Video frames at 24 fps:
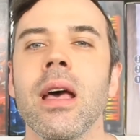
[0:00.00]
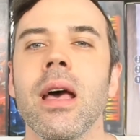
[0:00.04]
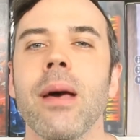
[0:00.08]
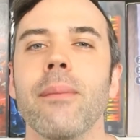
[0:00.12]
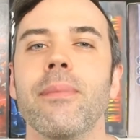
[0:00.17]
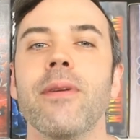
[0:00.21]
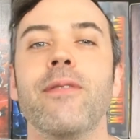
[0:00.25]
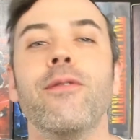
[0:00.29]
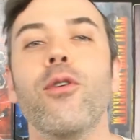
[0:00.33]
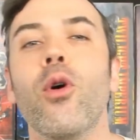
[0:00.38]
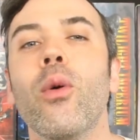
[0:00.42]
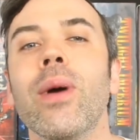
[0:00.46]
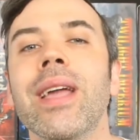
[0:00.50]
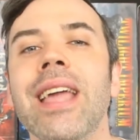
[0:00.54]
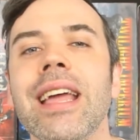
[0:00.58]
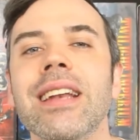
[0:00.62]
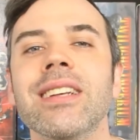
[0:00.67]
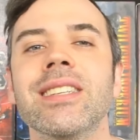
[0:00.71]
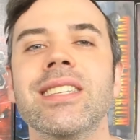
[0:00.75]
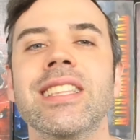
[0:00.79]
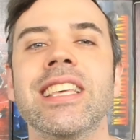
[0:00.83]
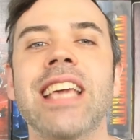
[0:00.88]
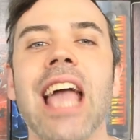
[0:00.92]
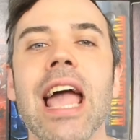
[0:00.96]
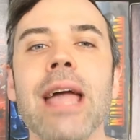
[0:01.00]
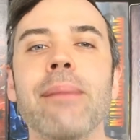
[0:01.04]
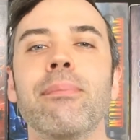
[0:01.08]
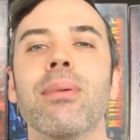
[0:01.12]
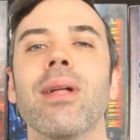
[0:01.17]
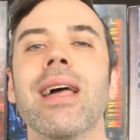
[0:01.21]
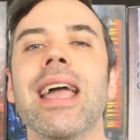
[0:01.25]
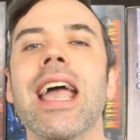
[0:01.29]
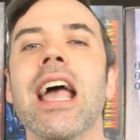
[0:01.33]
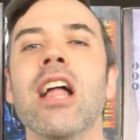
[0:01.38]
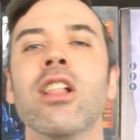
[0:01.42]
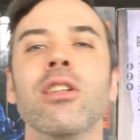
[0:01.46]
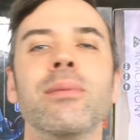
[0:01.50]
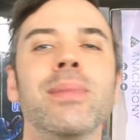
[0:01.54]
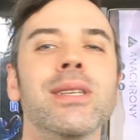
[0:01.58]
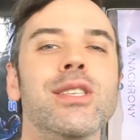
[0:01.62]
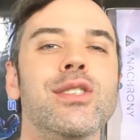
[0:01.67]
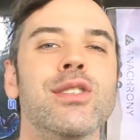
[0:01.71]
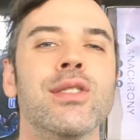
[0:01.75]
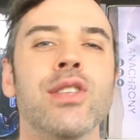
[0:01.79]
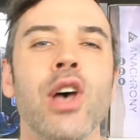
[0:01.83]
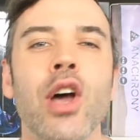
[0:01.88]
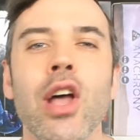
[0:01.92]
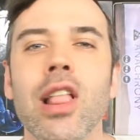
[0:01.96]
Before we get into the gameplay elements
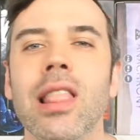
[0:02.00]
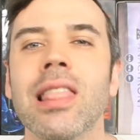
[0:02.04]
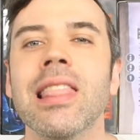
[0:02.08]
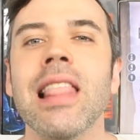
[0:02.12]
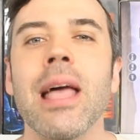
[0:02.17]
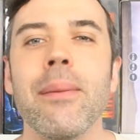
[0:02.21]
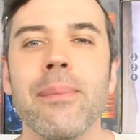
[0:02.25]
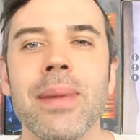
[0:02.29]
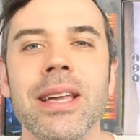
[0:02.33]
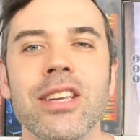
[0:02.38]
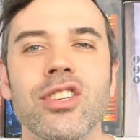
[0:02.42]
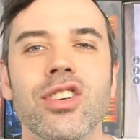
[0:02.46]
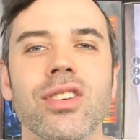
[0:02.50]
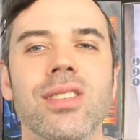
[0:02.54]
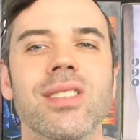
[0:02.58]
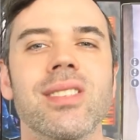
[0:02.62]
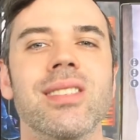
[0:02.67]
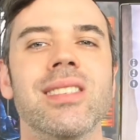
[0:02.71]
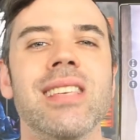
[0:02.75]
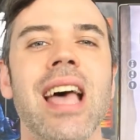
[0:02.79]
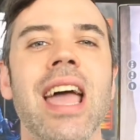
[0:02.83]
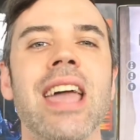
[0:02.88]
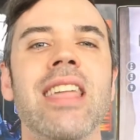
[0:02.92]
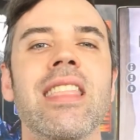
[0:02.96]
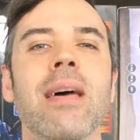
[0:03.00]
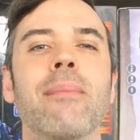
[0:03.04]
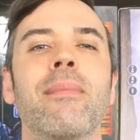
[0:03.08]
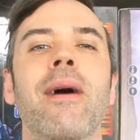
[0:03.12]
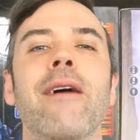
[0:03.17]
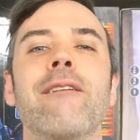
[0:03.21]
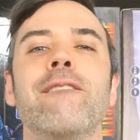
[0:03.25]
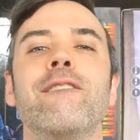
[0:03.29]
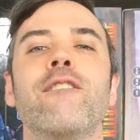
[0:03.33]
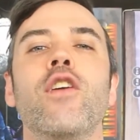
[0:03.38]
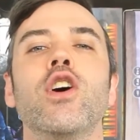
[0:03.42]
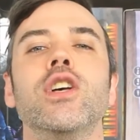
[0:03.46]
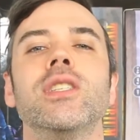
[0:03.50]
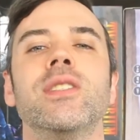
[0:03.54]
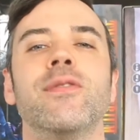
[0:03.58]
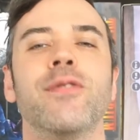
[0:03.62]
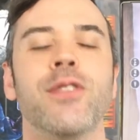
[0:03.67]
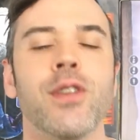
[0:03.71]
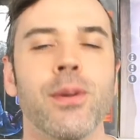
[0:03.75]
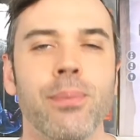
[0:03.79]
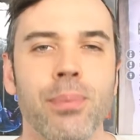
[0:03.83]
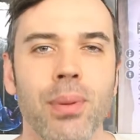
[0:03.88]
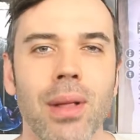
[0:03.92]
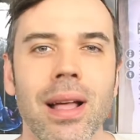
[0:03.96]
though, let me just say that my first
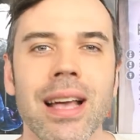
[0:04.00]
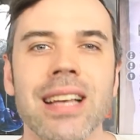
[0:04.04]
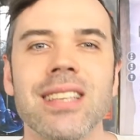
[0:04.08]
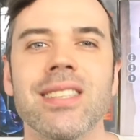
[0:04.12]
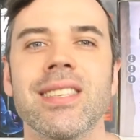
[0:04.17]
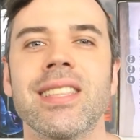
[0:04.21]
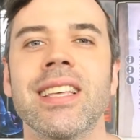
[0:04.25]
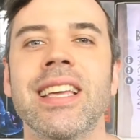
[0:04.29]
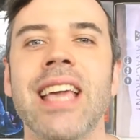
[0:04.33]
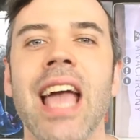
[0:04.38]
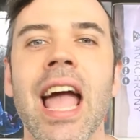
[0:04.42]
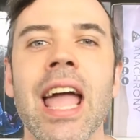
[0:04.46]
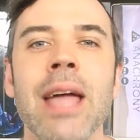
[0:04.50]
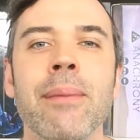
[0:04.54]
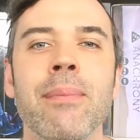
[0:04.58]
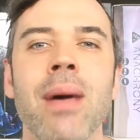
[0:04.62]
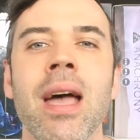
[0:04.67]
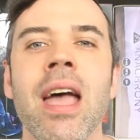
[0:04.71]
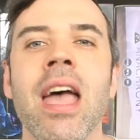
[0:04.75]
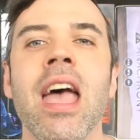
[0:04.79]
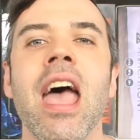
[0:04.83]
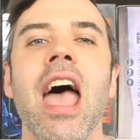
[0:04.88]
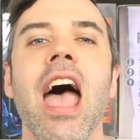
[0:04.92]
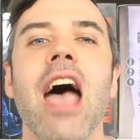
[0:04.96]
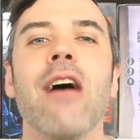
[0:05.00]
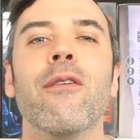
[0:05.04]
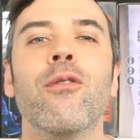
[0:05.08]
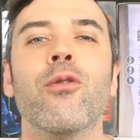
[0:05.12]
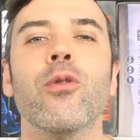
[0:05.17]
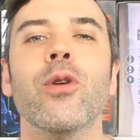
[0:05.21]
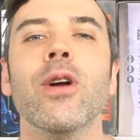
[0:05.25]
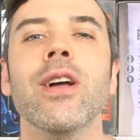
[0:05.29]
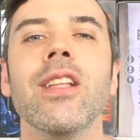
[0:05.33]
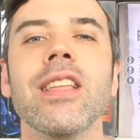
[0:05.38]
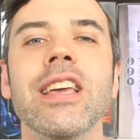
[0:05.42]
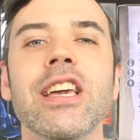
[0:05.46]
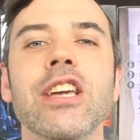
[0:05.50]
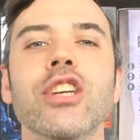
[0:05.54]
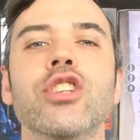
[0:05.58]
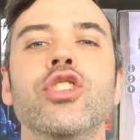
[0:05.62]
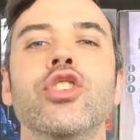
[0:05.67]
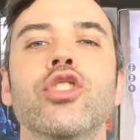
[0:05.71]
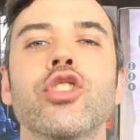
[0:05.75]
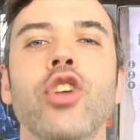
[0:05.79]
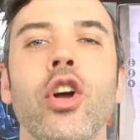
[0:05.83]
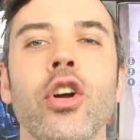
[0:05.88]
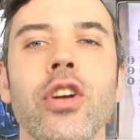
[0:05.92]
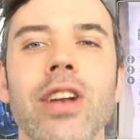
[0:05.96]
few plays of the game have really
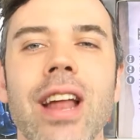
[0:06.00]
shown